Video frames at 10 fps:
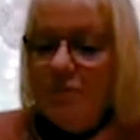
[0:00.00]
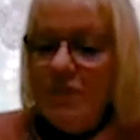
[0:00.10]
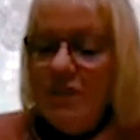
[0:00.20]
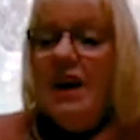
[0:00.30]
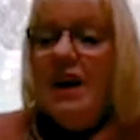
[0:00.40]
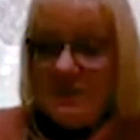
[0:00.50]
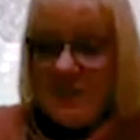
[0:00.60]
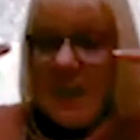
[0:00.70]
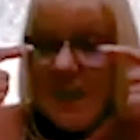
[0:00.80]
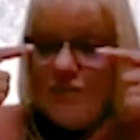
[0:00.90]
Yes,
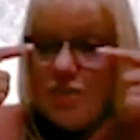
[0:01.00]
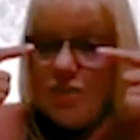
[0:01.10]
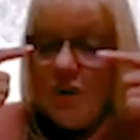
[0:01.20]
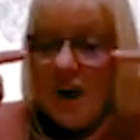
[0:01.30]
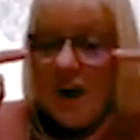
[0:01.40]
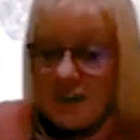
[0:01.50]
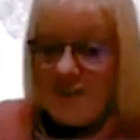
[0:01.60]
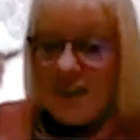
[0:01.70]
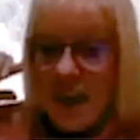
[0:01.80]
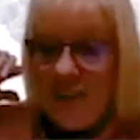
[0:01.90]
they have two eyes
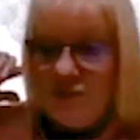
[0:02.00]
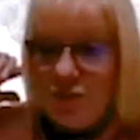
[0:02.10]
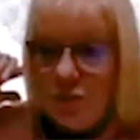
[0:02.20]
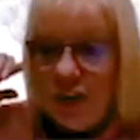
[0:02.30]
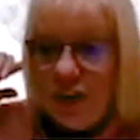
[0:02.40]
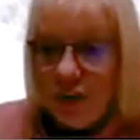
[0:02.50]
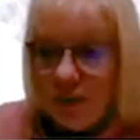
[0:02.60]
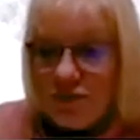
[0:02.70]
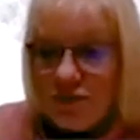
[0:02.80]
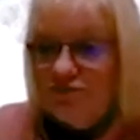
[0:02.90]
and they have two
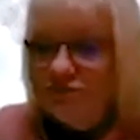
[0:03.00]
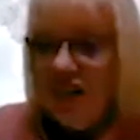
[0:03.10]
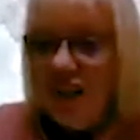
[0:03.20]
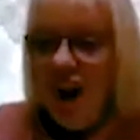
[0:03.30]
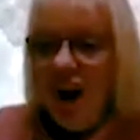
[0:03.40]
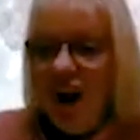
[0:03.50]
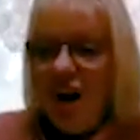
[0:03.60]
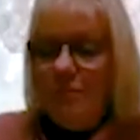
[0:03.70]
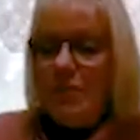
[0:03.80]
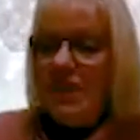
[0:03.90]
ears,
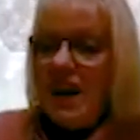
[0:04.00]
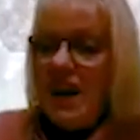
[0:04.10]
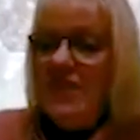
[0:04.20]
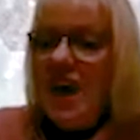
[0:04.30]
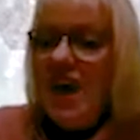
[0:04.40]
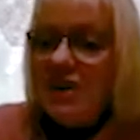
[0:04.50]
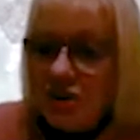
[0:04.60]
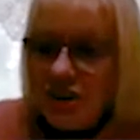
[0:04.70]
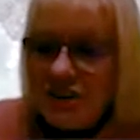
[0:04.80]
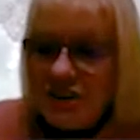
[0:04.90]
but can they
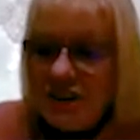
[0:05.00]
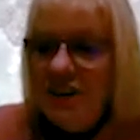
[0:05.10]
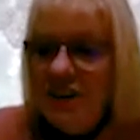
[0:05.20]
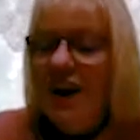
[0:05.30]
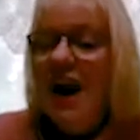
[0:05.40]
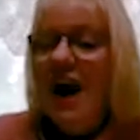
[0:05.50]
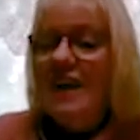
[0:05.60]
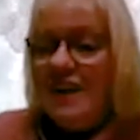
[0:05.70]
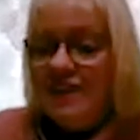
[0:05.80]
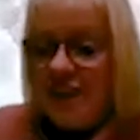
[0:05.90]
actually see and
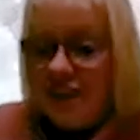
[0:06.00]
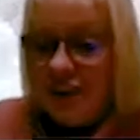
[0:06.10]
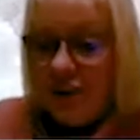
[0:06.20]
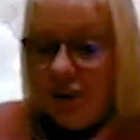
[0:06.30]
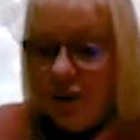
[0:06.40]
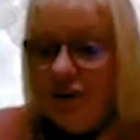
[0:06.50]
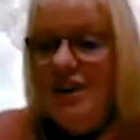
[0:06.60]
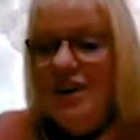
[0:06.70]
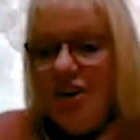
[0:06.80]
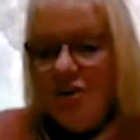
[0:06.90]
can they hear?
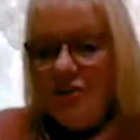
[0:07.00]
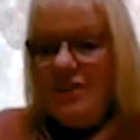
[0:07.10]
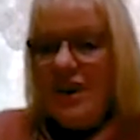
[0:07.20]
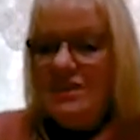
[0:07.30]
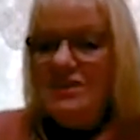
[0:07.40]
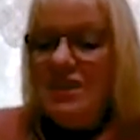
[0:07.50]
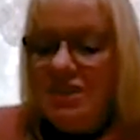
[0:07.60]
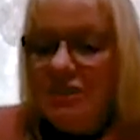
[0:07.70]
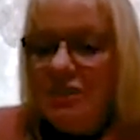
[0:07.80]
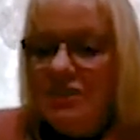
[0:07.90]
Okay, that's the
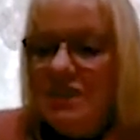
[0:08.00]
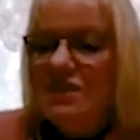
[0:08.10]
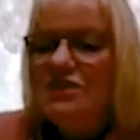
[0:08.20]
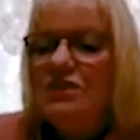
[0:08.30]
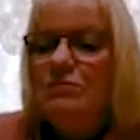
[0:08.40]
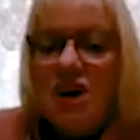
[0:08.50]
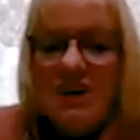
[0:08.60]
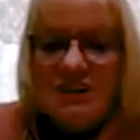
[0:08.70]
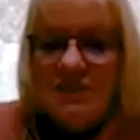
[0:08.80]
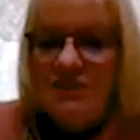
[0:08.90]
difference. That's a
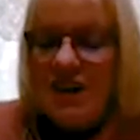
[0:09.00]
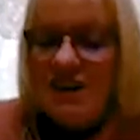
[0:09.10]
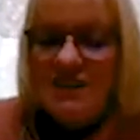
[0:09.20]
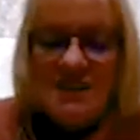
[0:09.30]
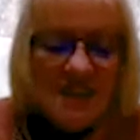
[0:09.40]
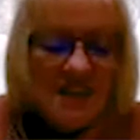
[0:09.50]
subjective test.